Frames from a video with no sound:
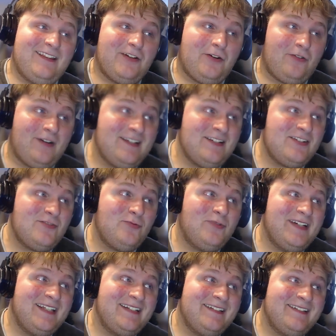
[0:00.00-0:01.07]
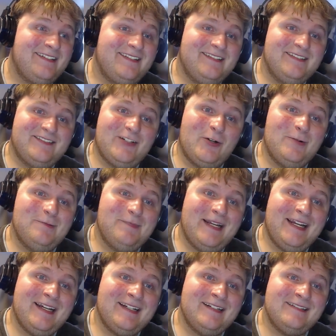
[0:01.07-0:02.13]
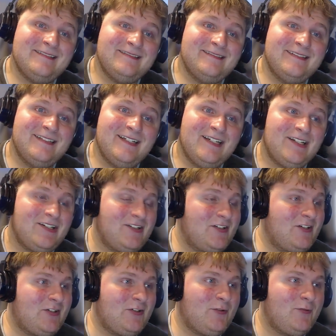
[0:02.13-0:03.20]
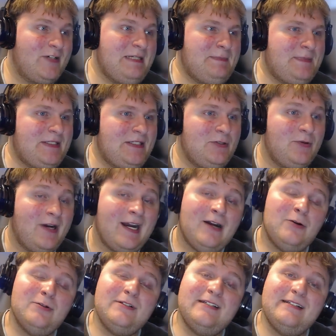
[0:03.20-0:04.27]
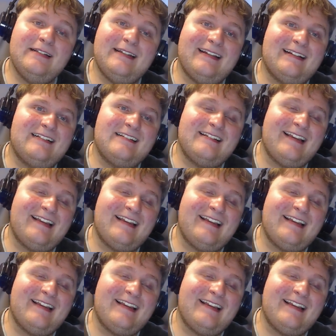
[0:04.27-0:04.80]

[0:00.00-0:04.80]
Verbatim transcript: the Gracewind Goatman creep you out? Did it